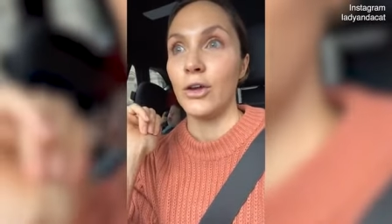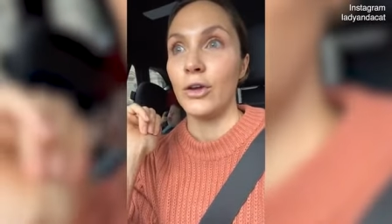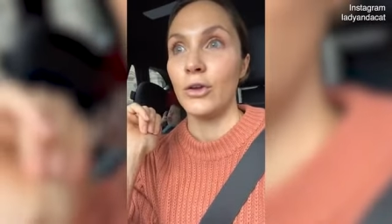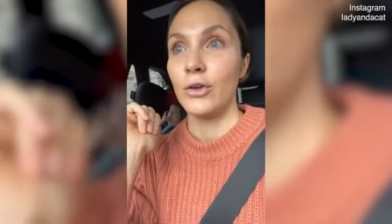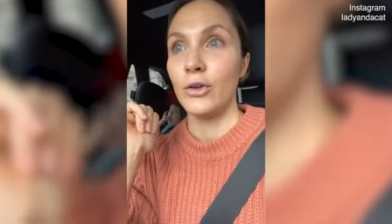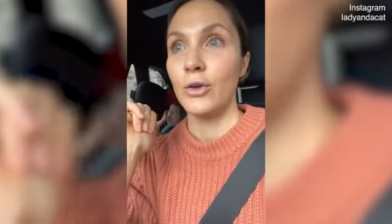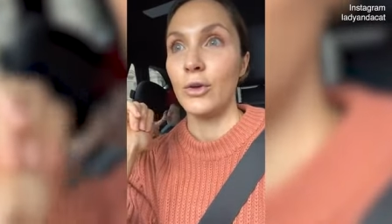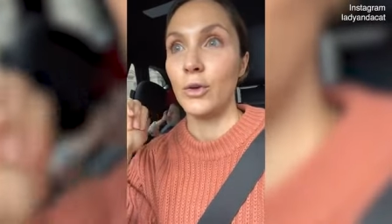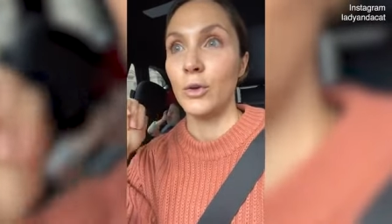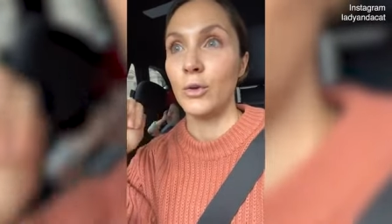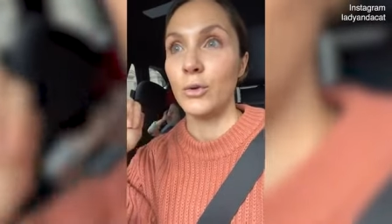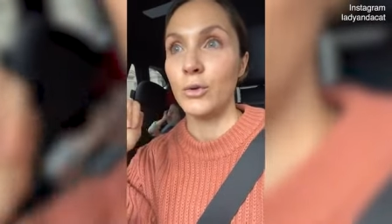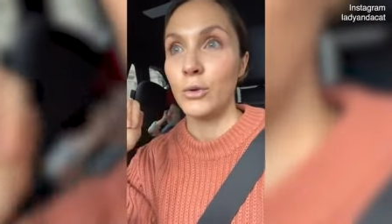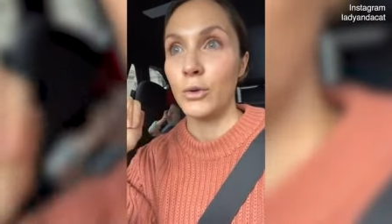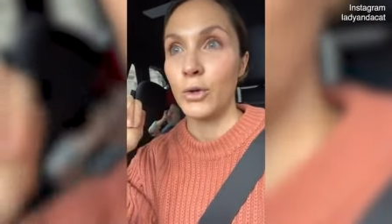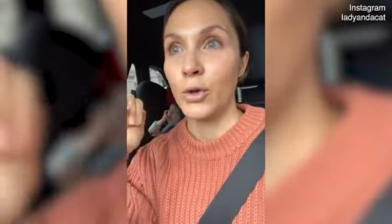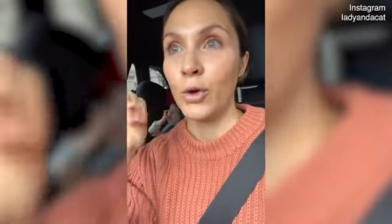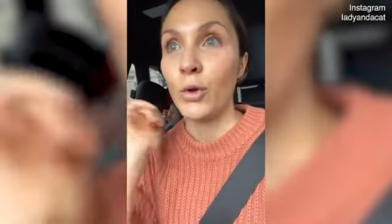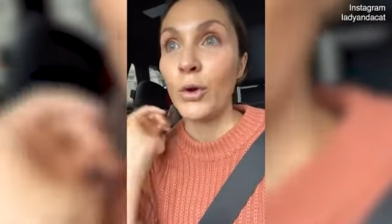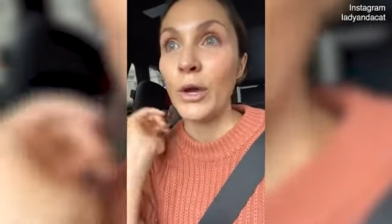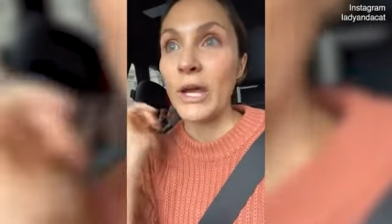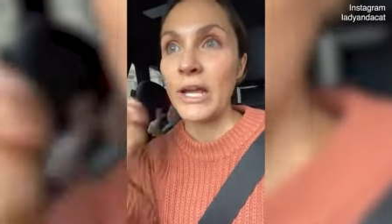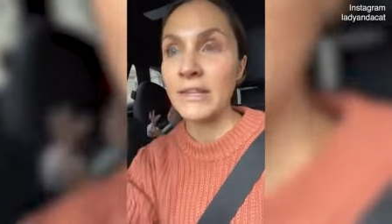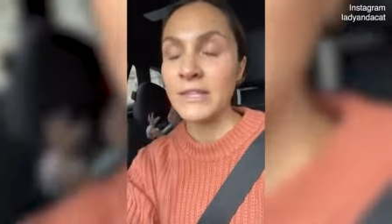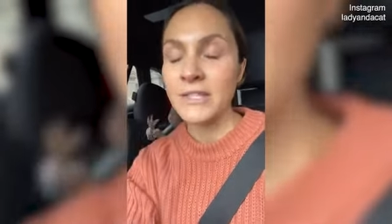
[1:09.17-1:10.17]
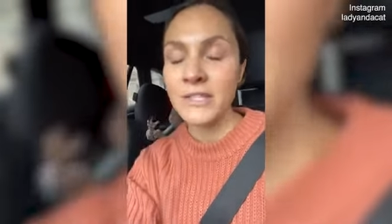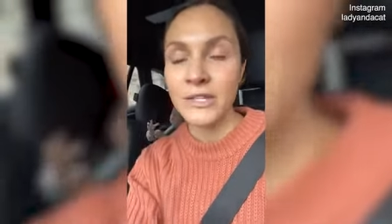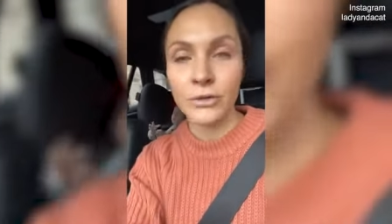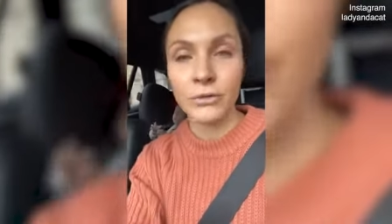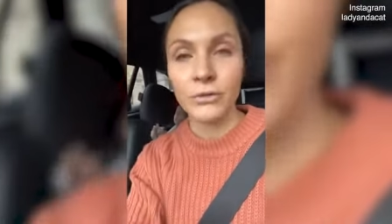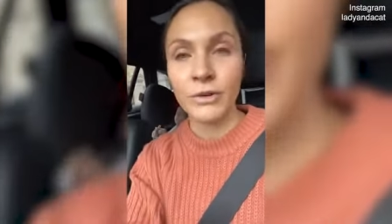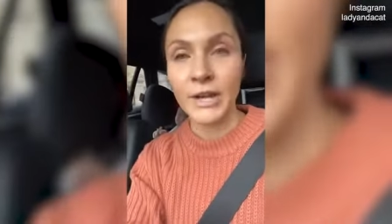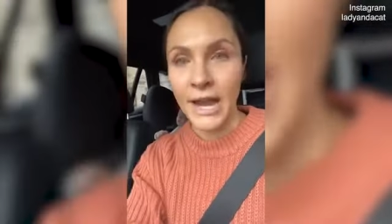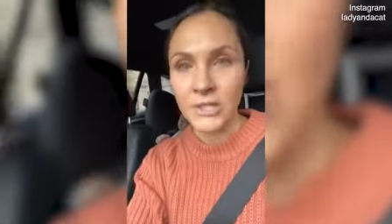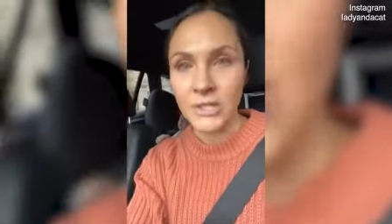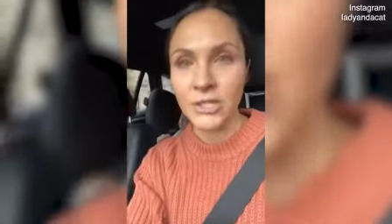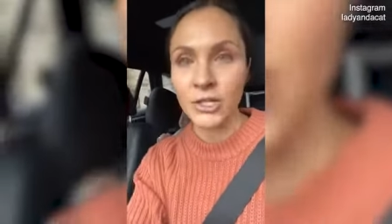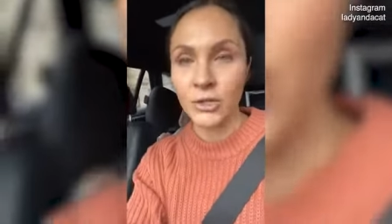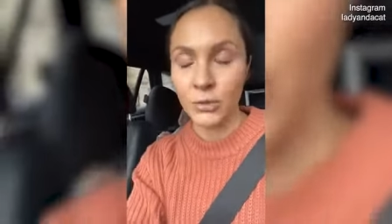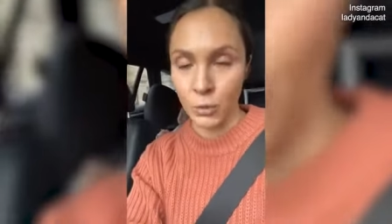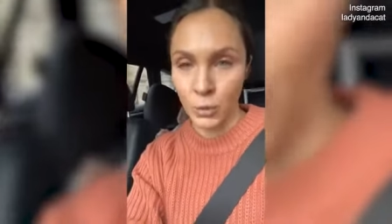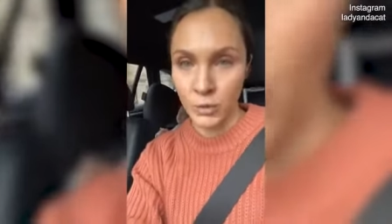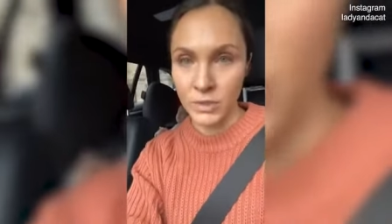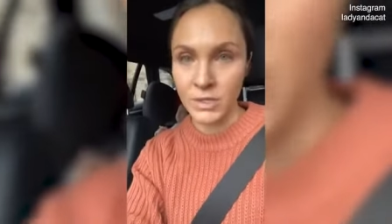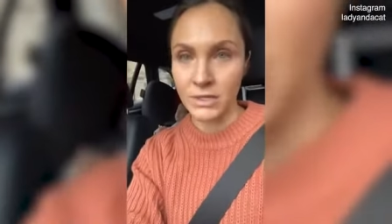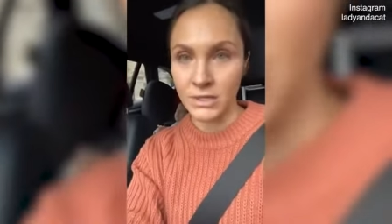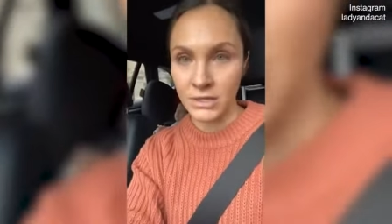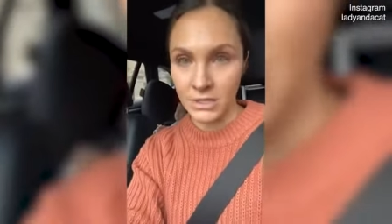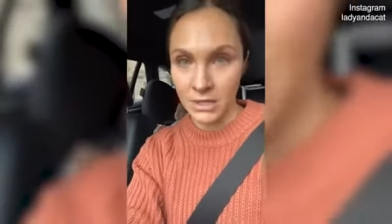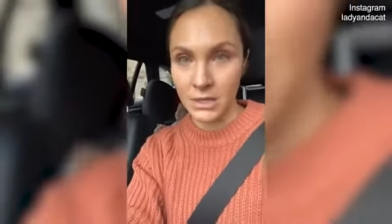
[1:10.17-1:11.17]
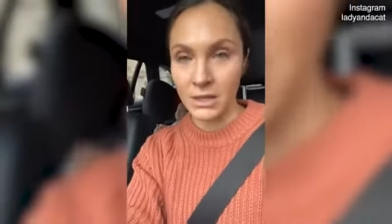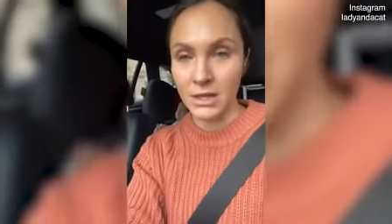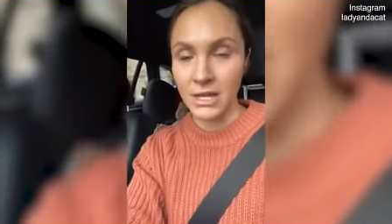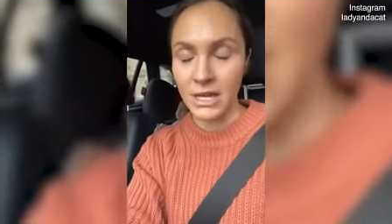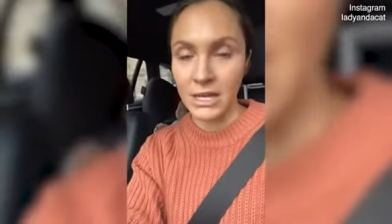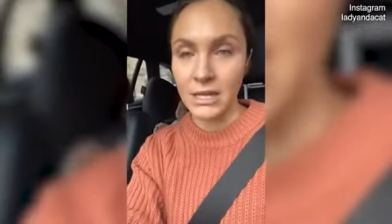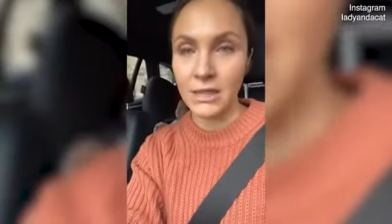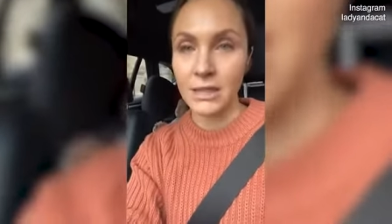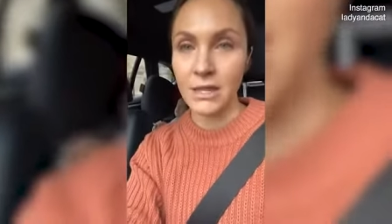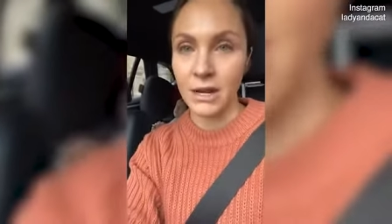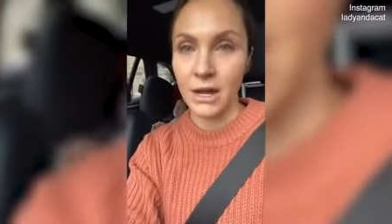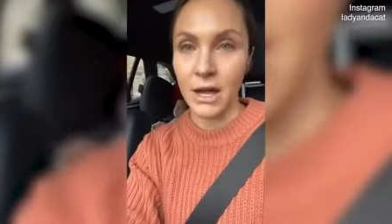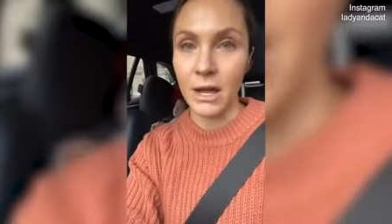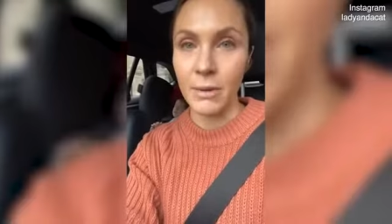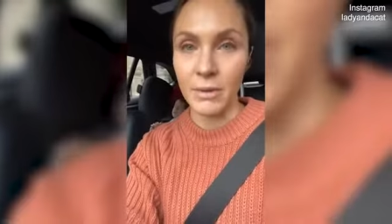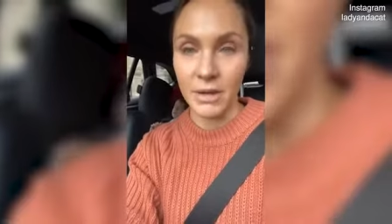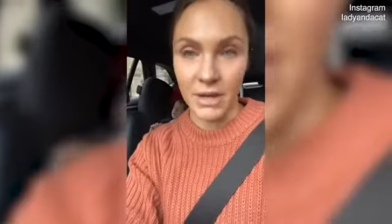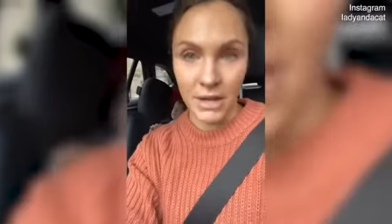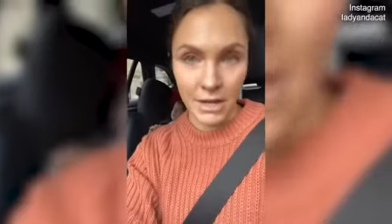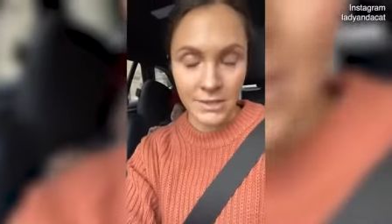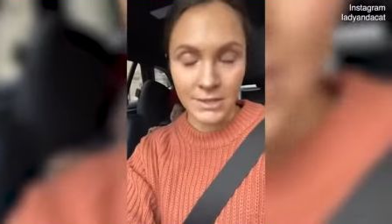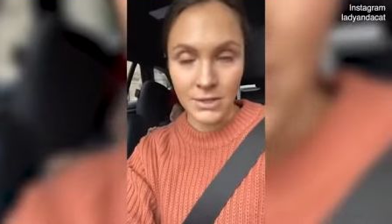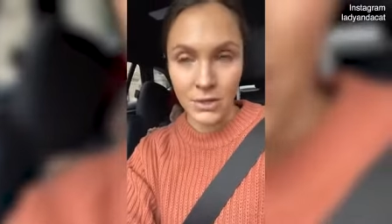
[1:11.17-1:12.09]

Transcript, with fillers: you your instant reaction wasn't to think that I'm a